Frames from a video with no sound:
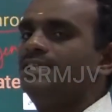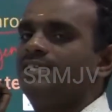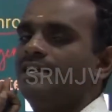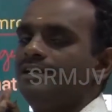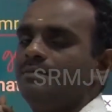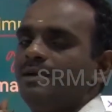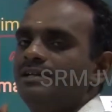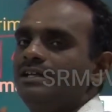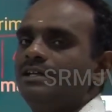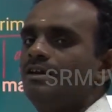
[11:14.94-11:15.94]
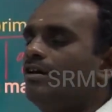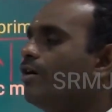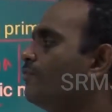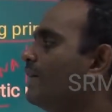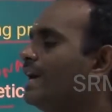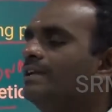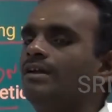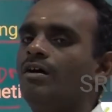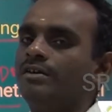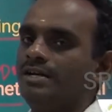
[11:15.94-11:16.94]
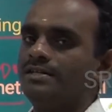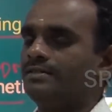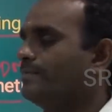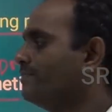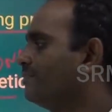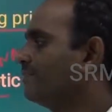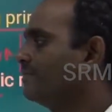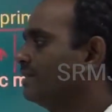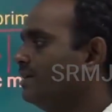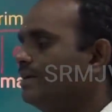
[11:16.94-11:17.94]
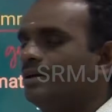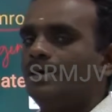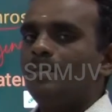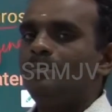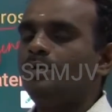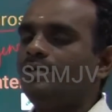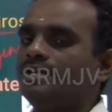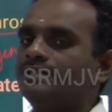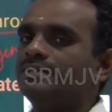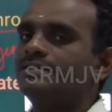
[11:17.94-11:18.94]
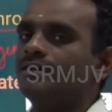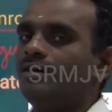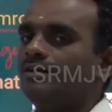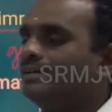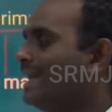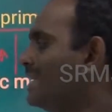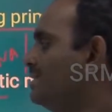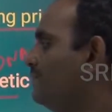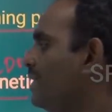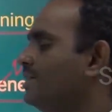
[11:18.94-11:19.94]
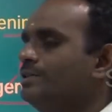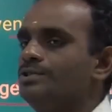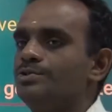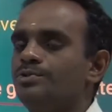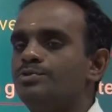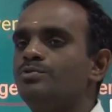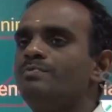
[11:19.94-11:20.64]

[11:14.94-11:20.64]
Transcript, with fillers: the genetic material of an organism. Mutations are classified into two